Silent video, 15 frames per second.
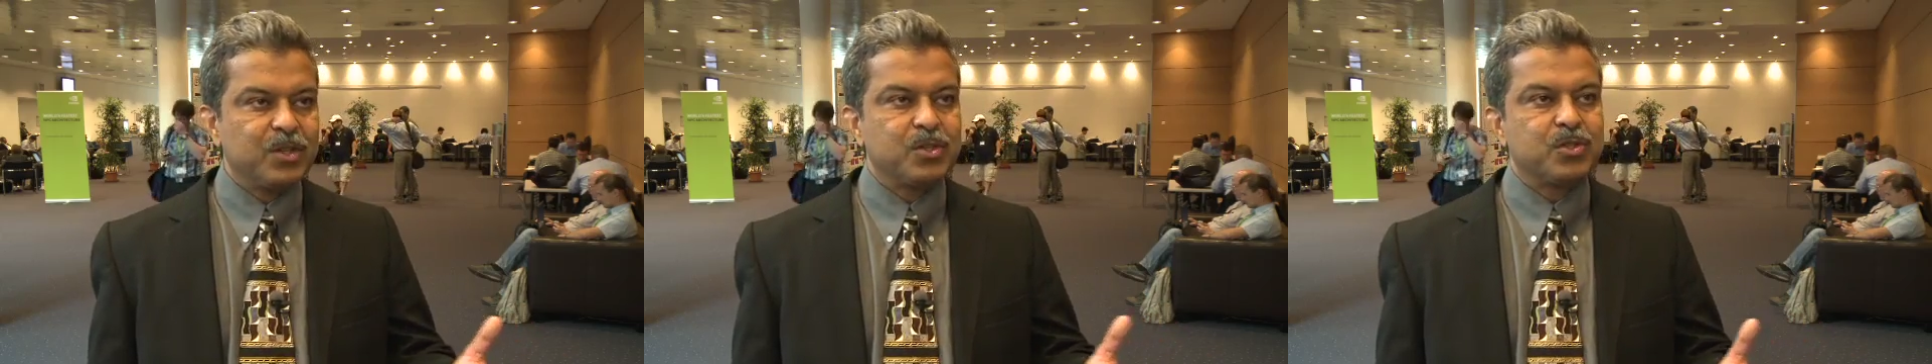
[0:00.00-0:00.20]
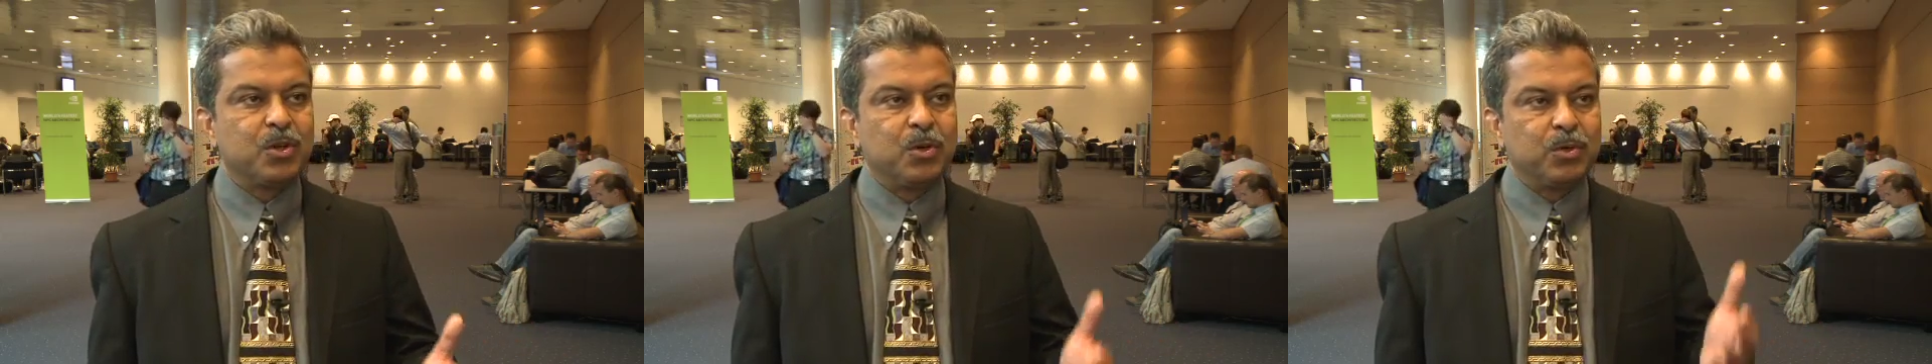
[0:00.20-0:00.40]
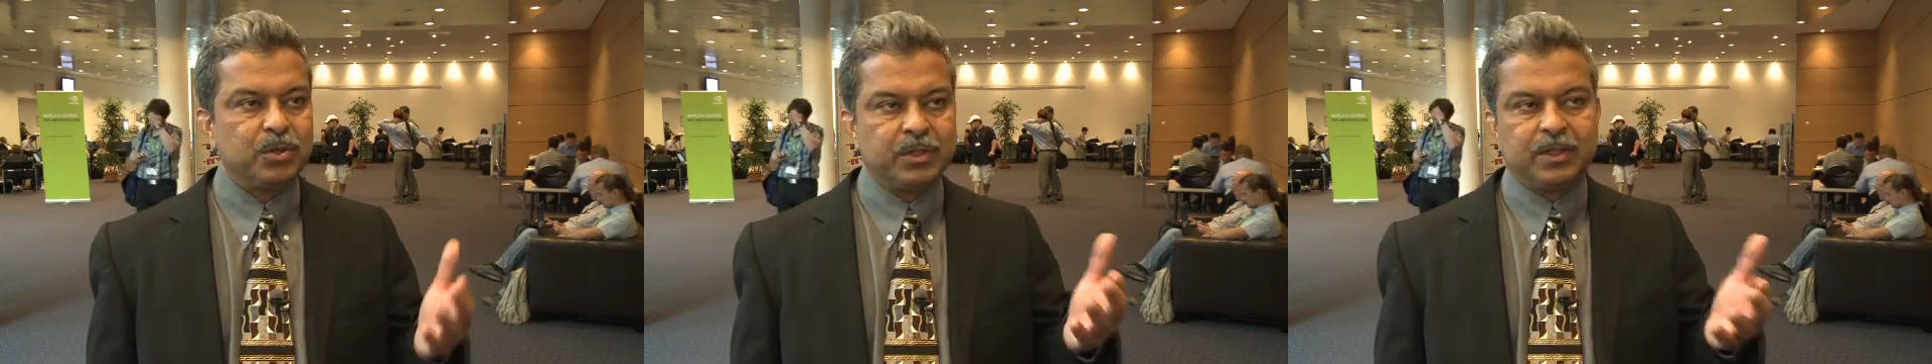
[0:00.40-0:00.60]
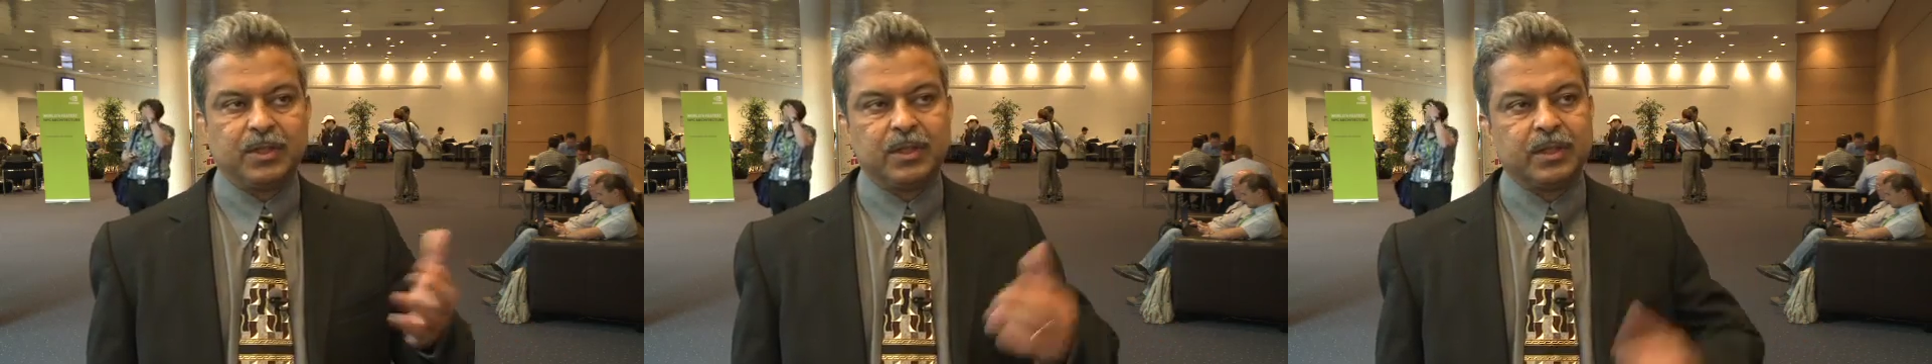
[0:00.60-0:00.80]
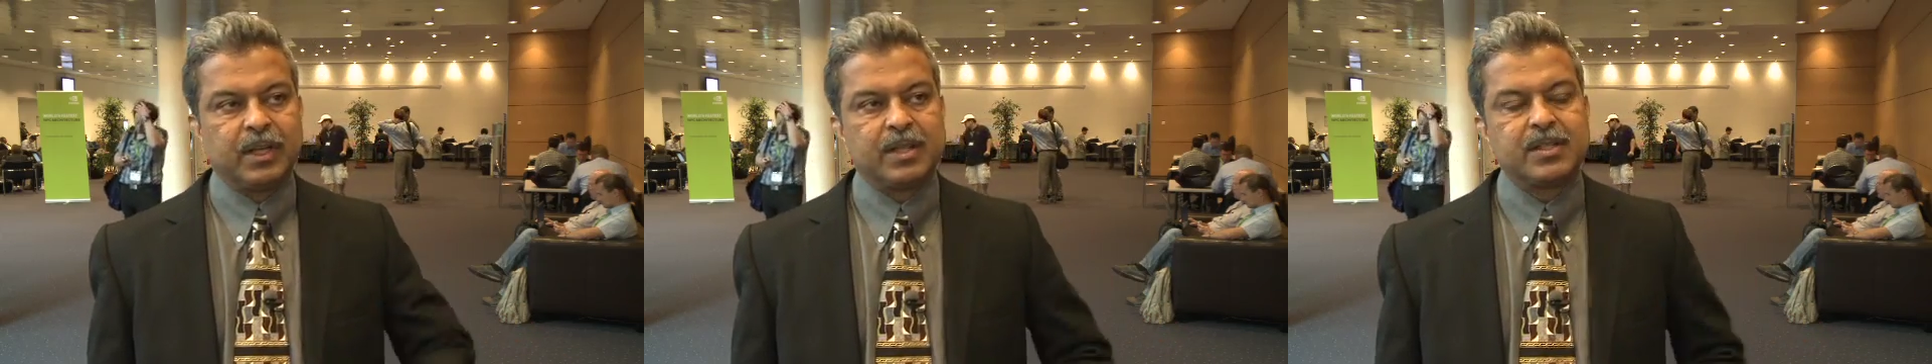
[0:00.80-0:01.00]
So
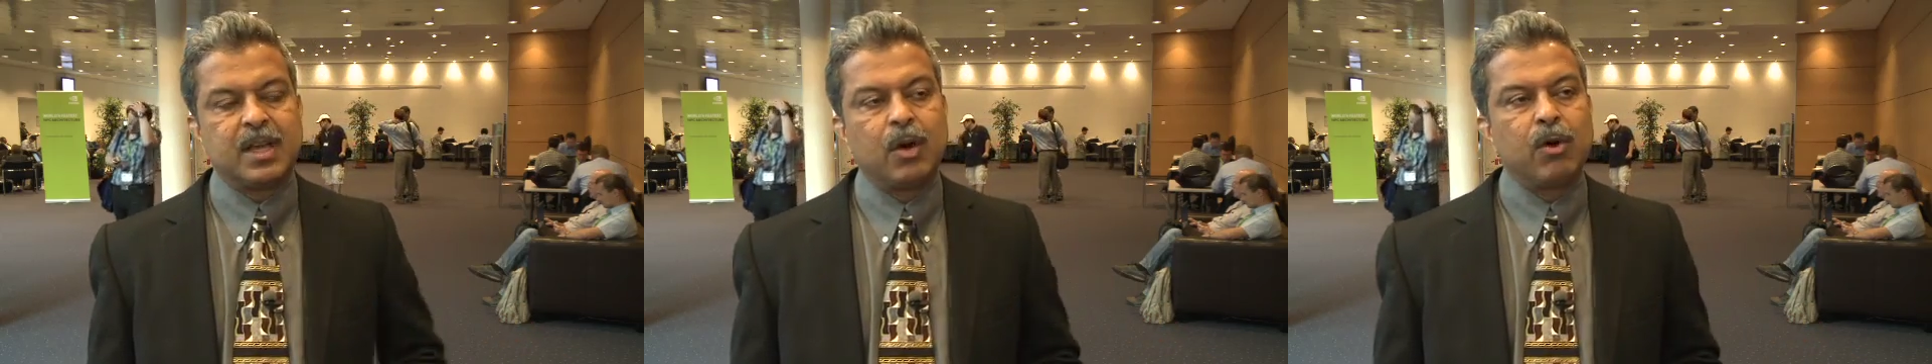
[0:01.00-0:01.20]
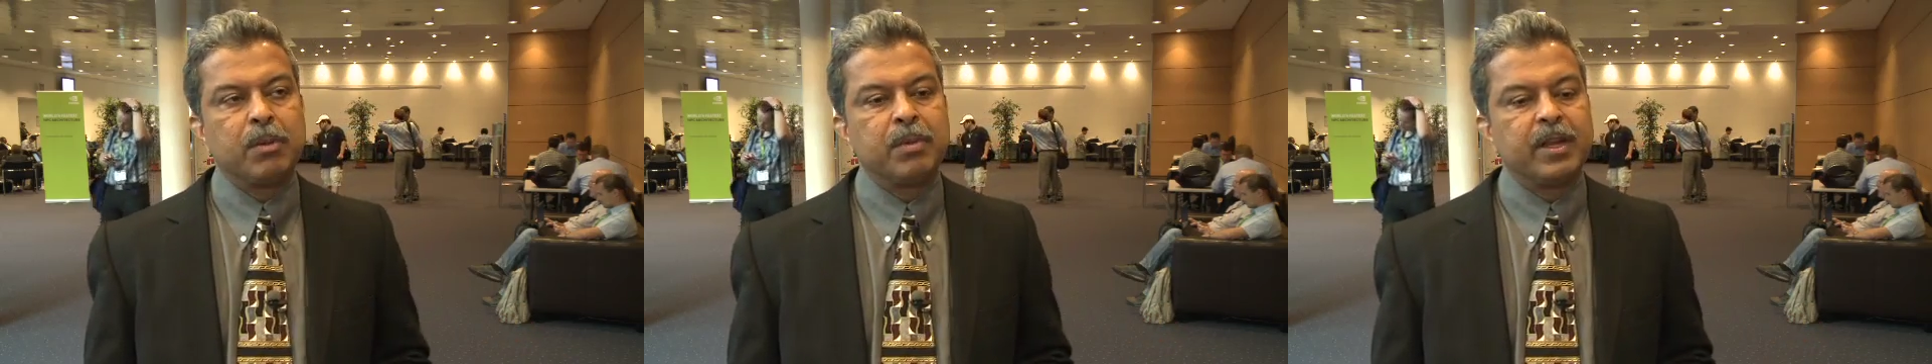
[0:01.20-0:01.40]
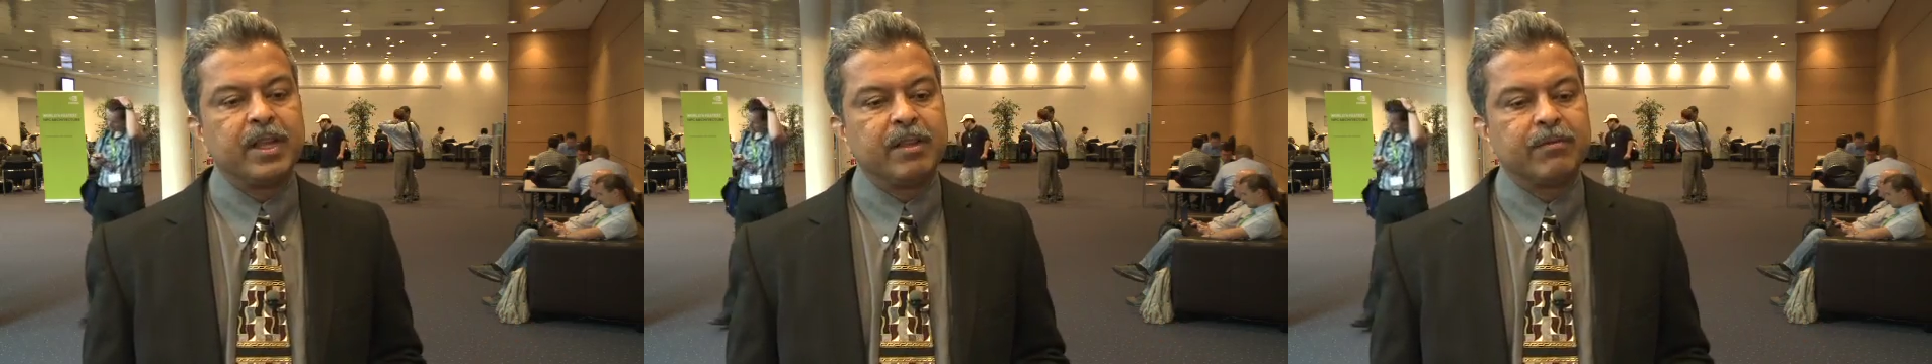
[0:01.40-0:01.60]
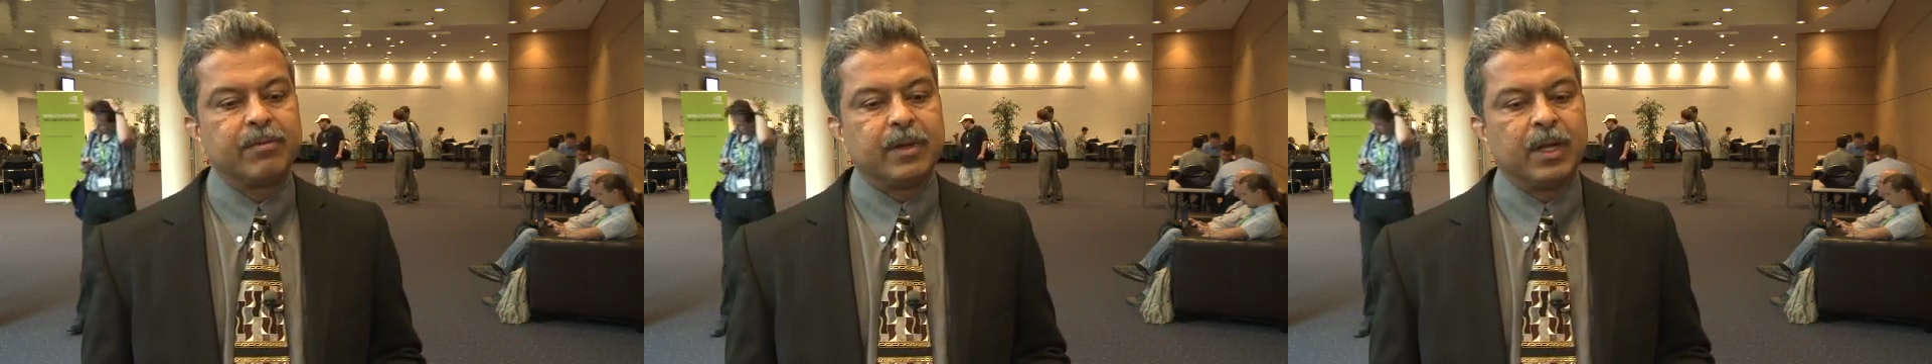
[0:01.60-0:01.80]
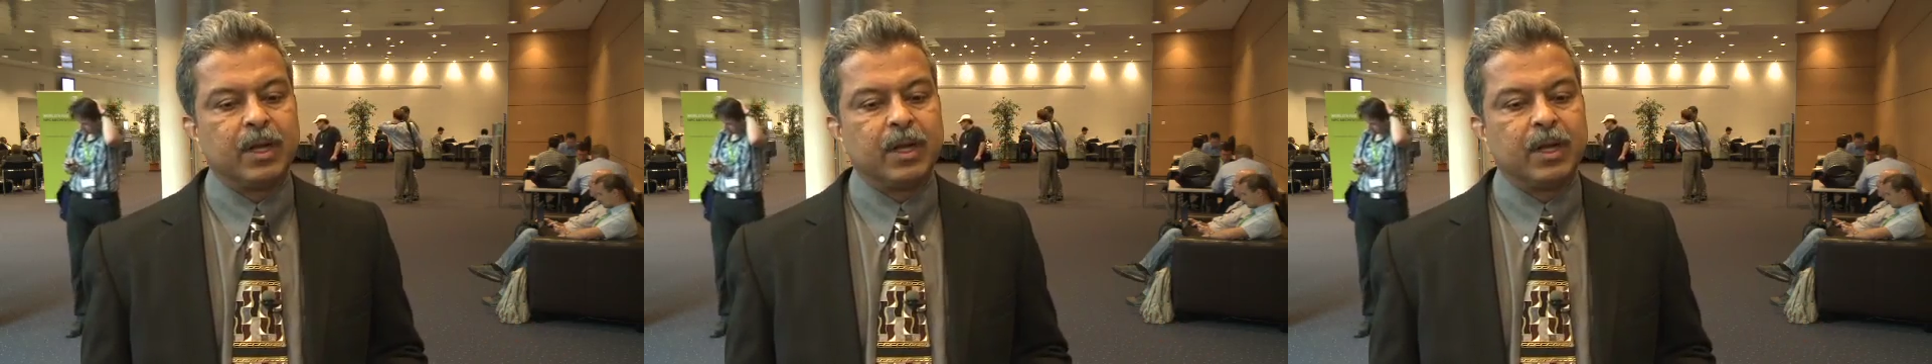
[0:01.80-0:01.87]
that's how I believe